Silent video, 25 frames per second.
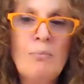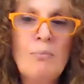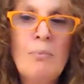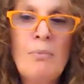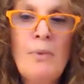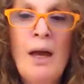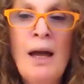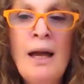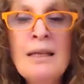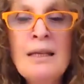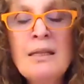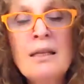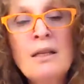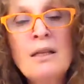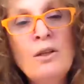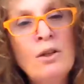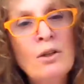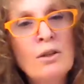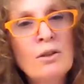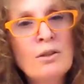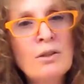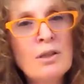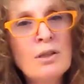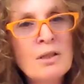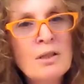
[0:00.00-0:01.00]
has a
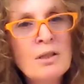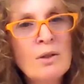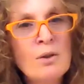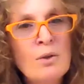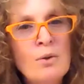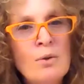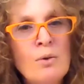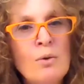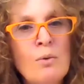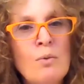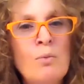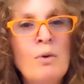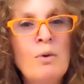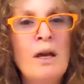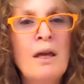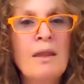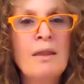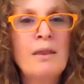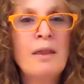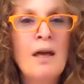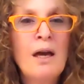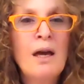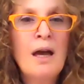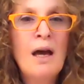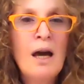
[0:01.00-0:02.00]
lot to do with
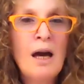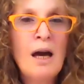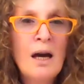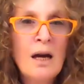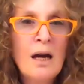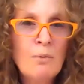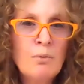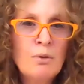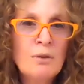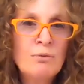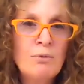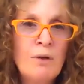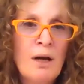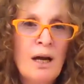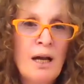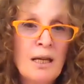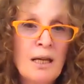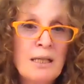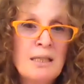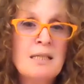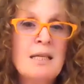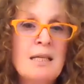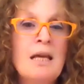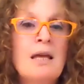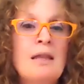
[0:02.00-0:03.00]
our
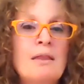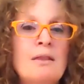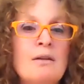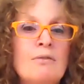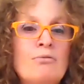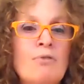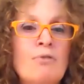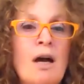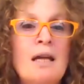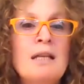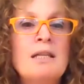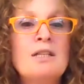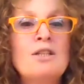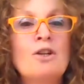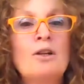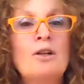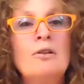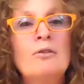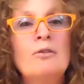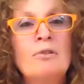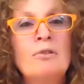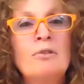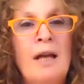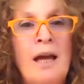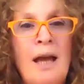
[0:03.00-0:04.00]
right, the right
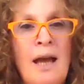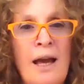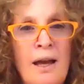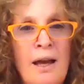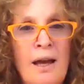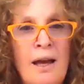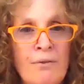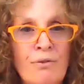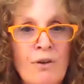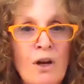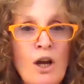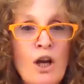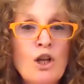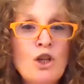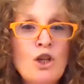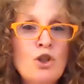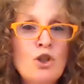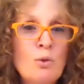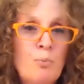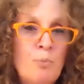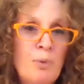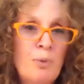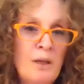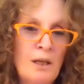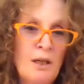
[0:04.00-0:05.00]
children have to
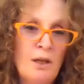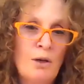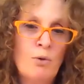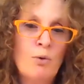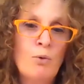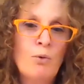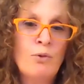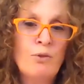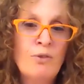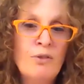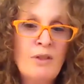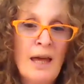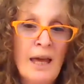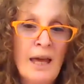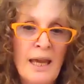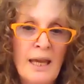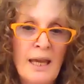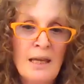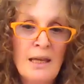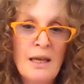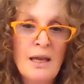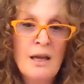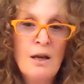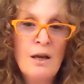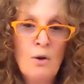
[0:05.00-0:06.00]
be who
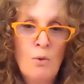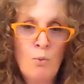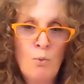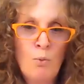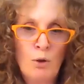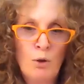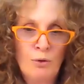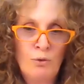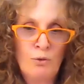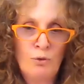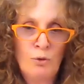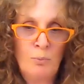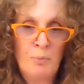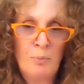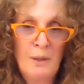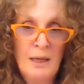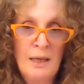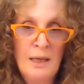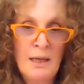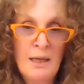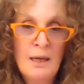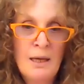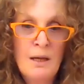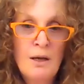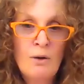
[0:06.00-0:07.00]
they want to
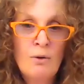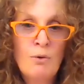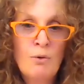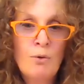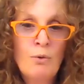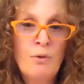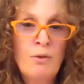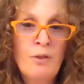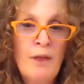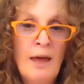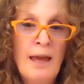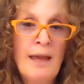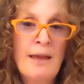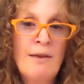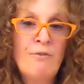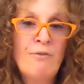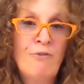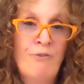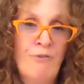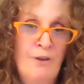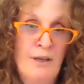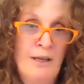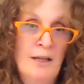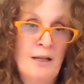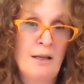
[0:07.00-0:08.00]
be, who they
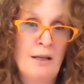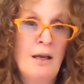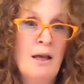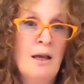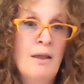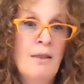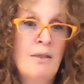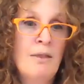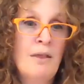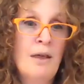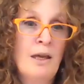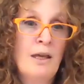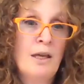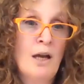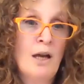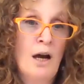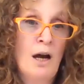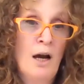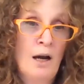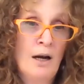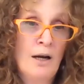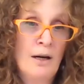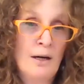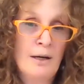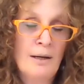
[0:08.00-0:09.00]
feel they
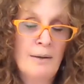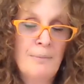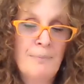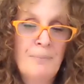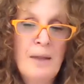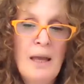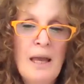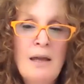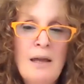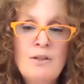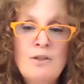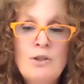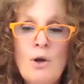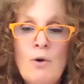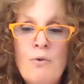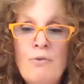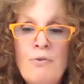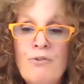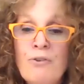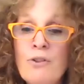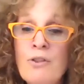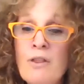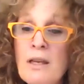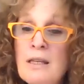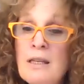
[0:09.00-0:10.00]
are. So
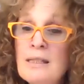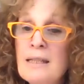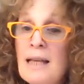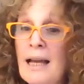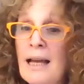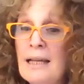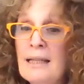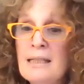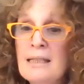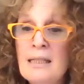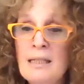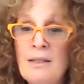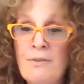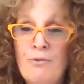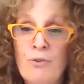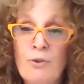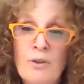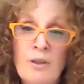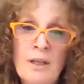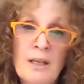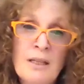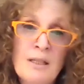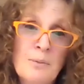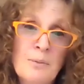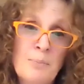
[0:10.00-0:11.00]
for
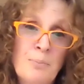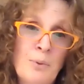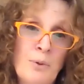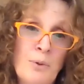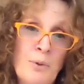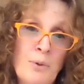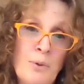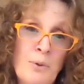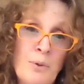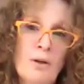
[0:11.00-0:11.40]
this book,